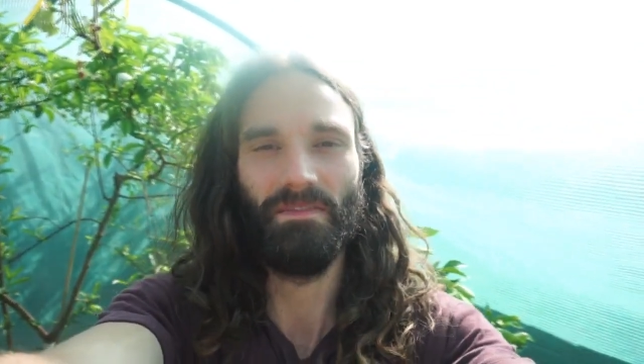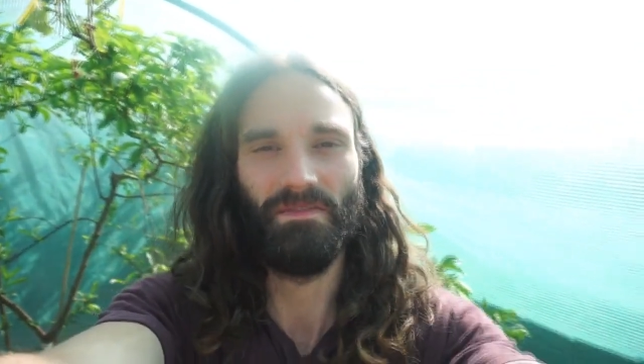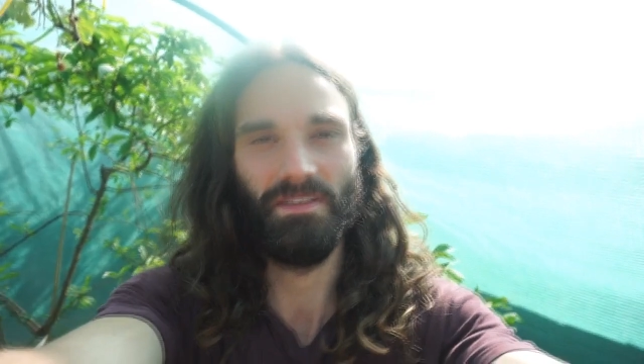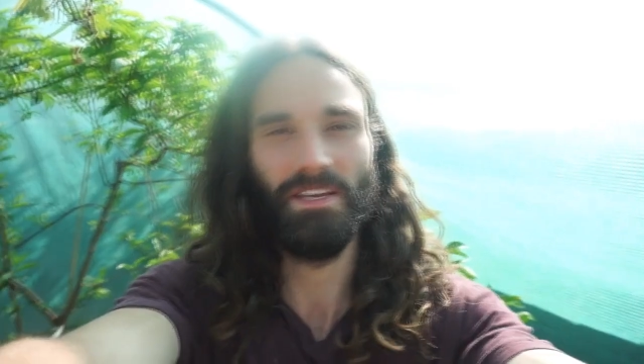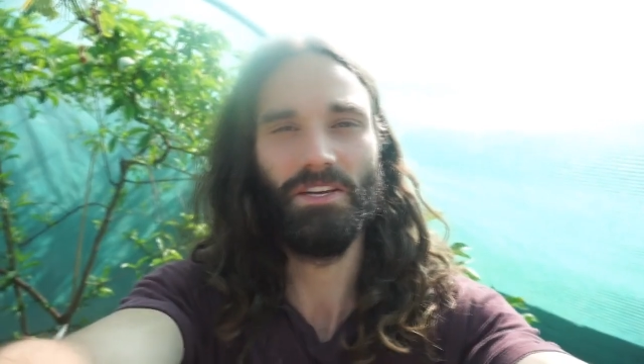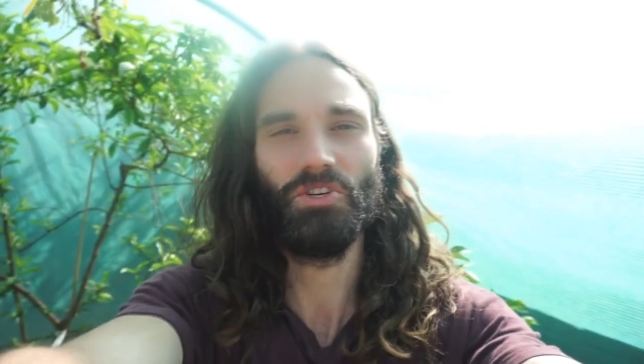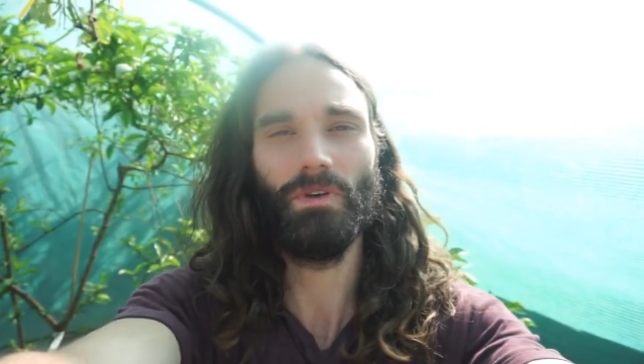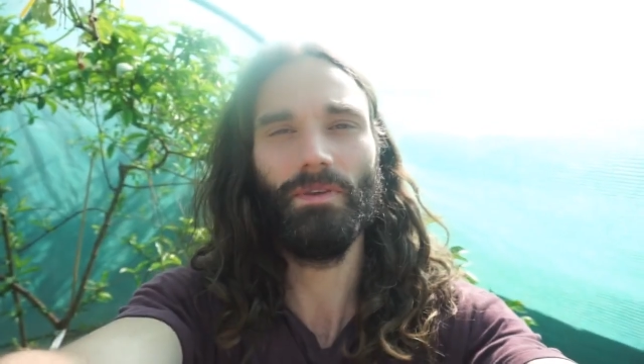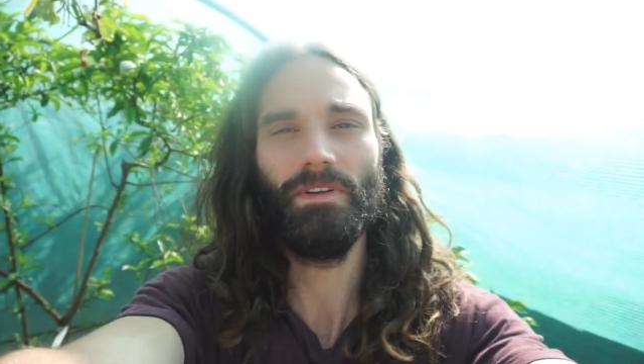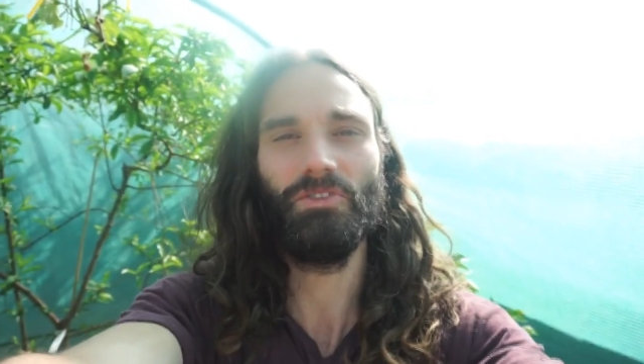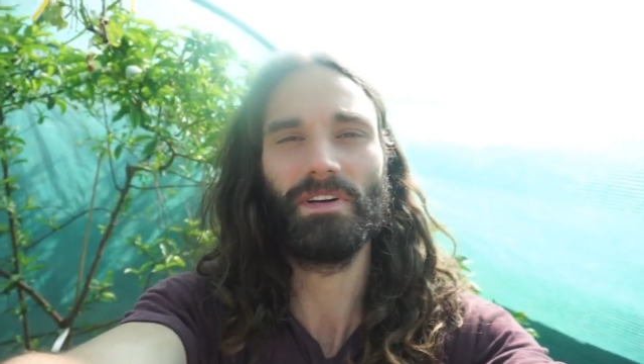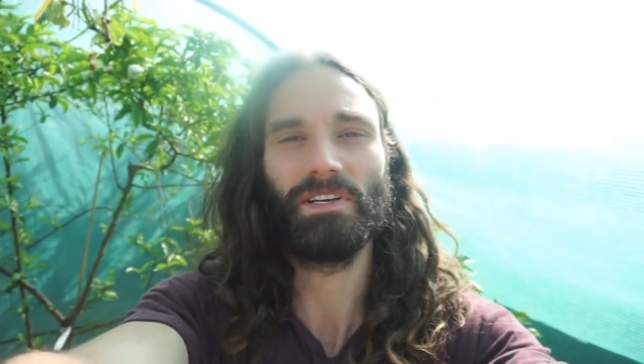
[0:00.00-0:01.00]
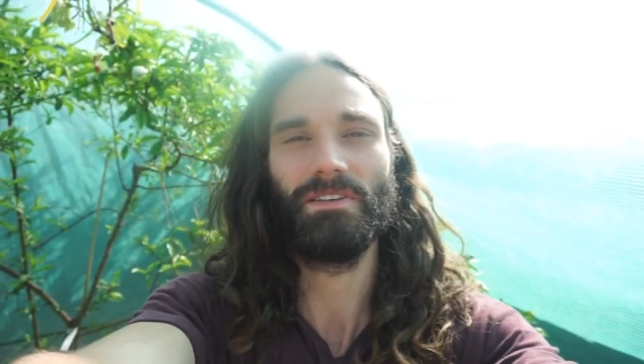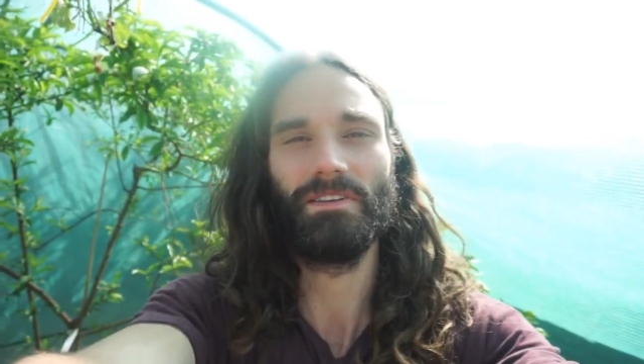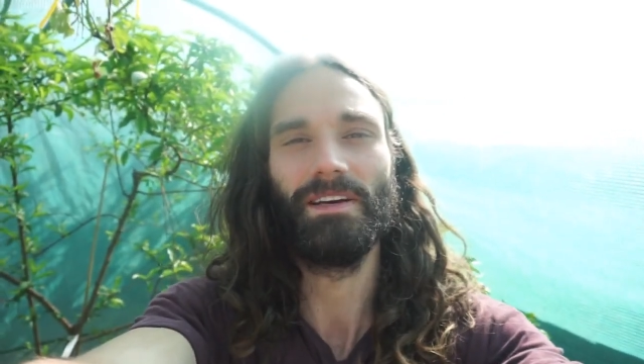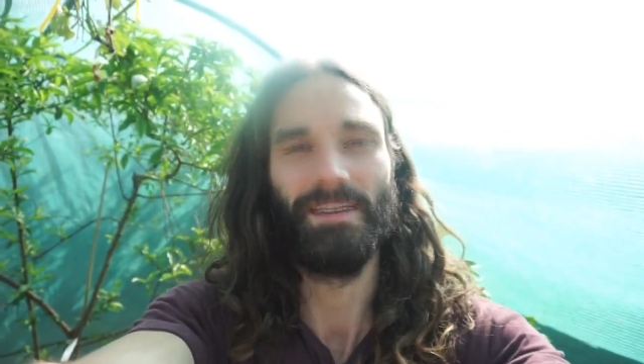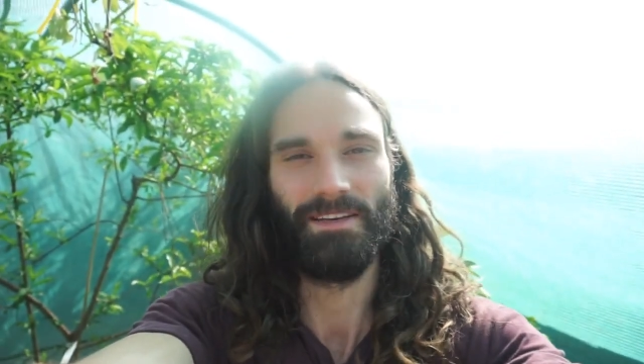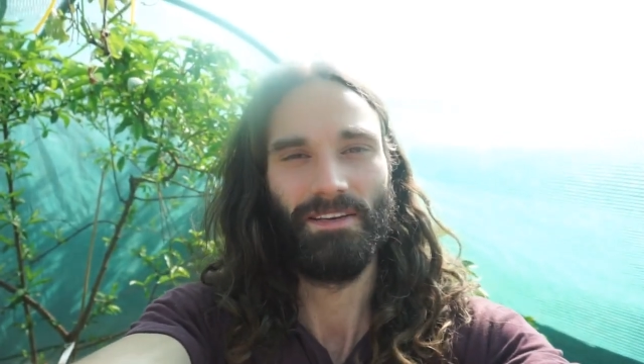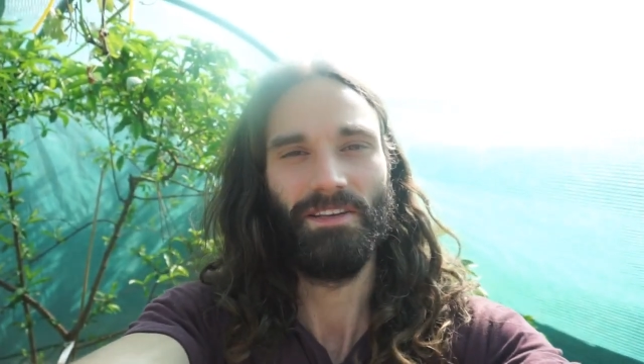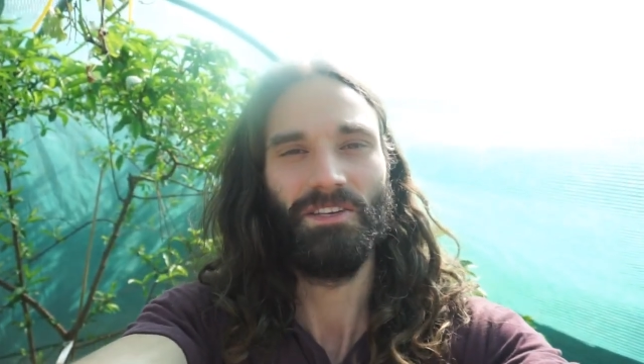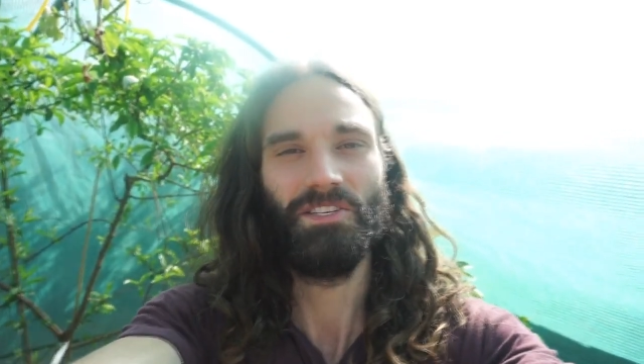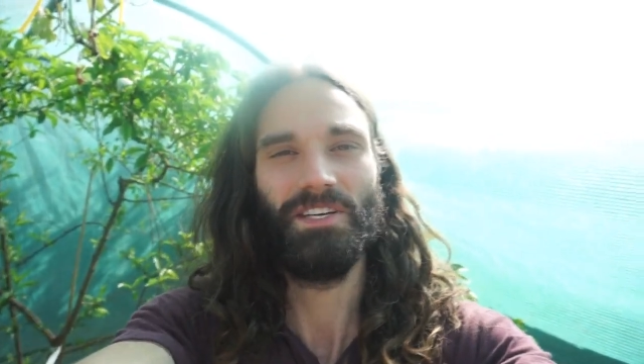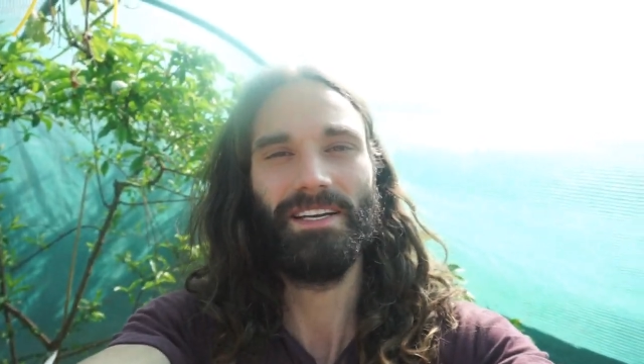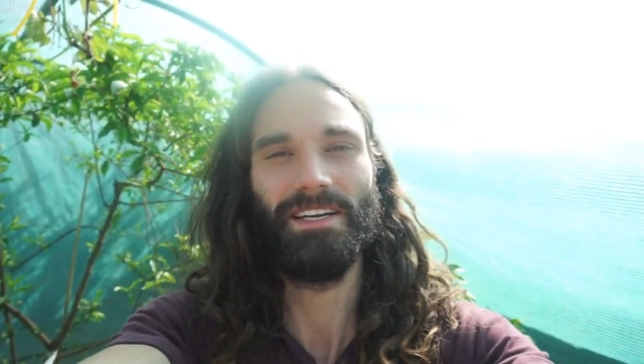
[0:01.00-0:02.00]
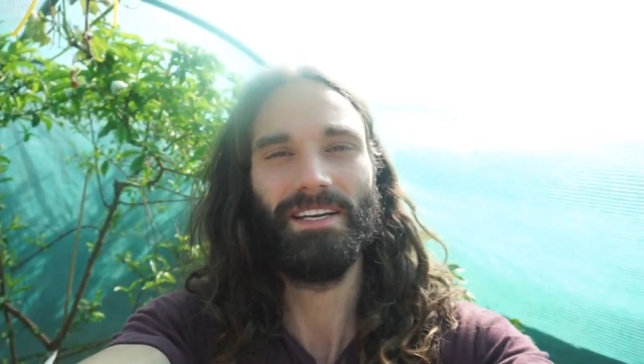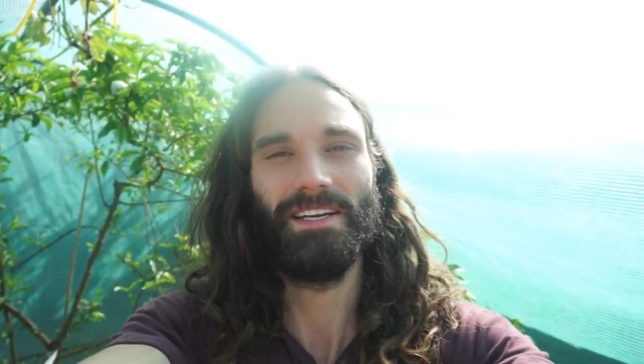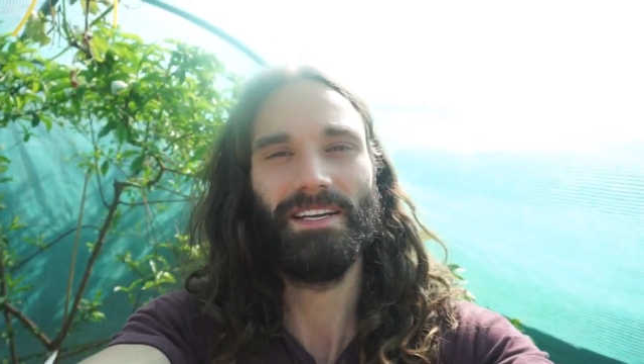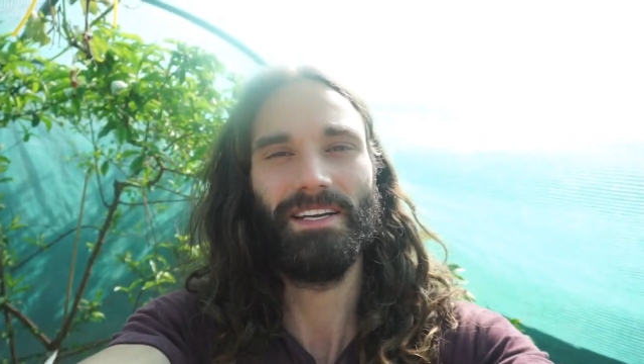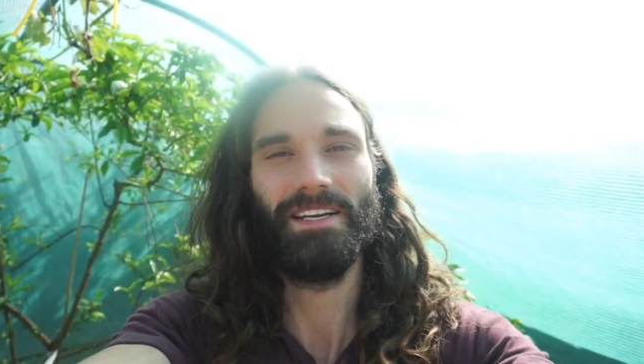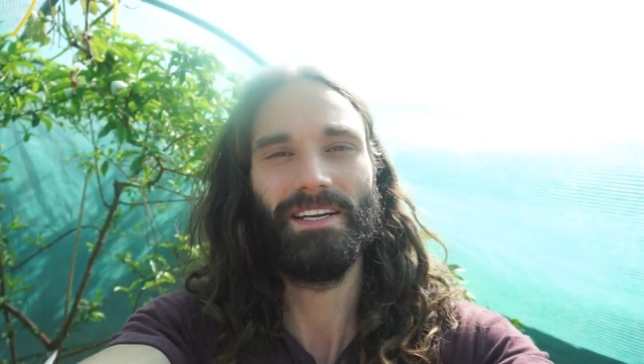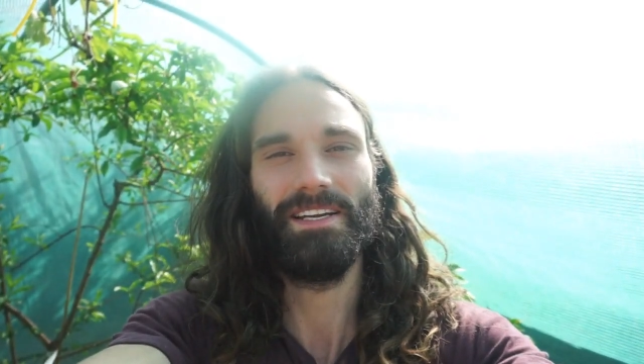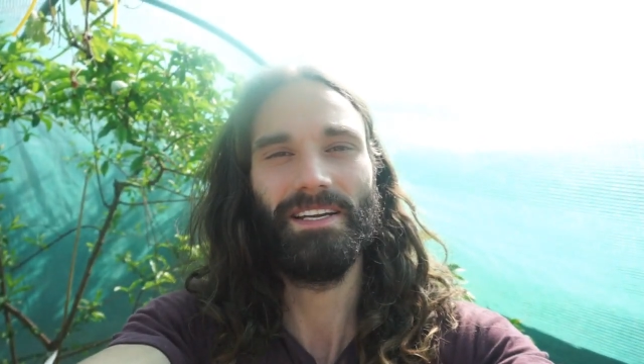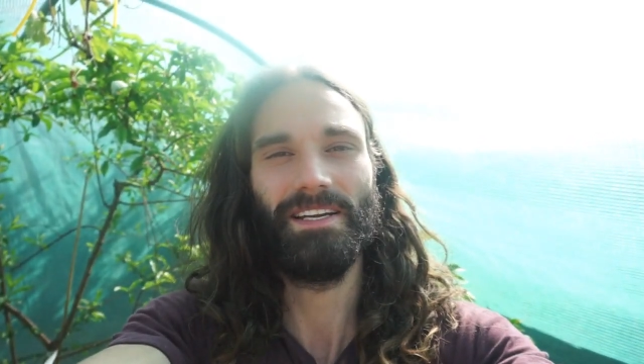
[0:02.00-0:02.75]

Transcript: if indeed you are interested. See you next time.